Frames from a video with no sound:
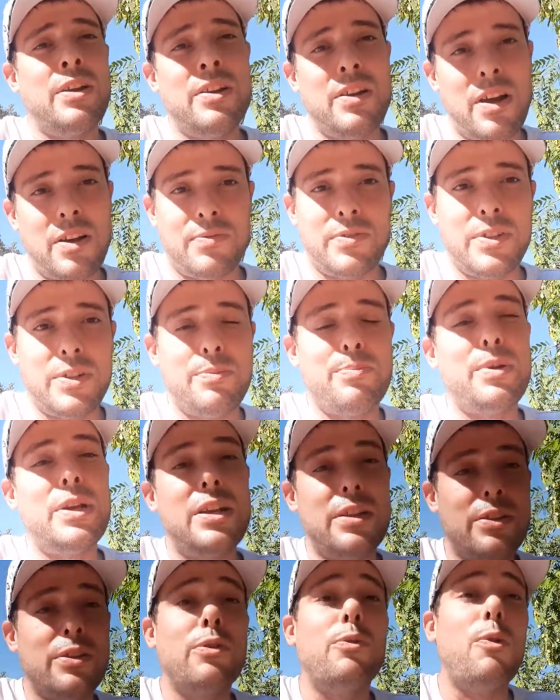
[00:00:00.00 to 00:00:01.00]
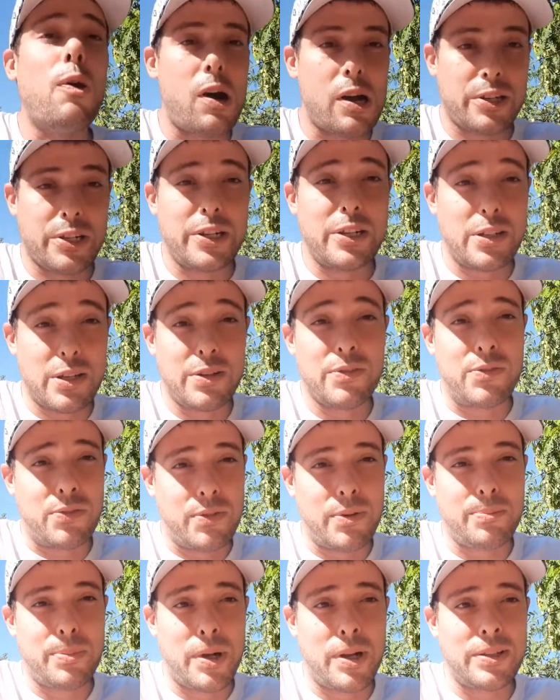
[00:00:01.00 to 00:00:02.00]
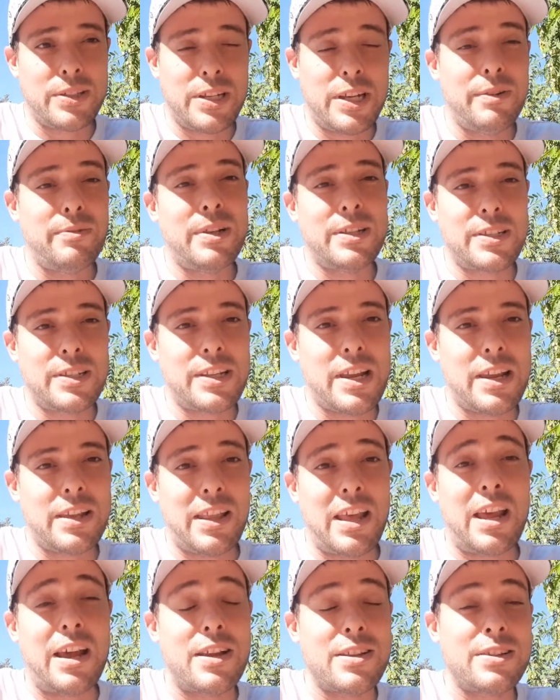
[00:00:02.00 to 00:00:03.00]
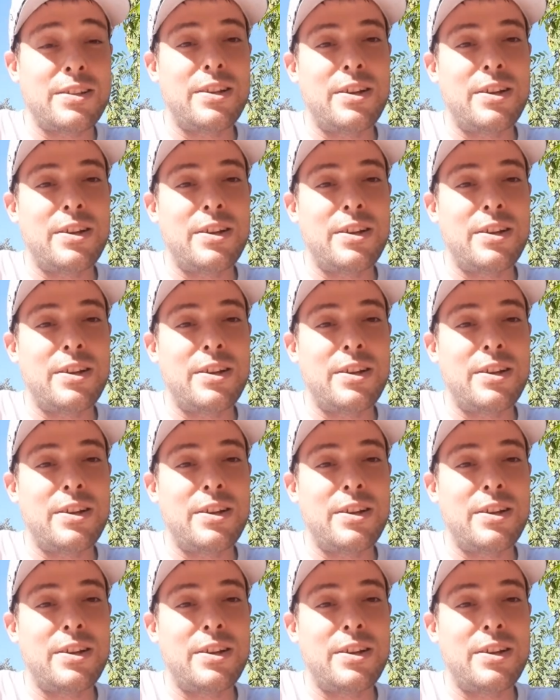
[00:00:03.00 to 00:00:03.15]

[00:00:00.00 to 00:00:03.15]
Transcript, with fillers: enough to beat the Washington football team, let's say that.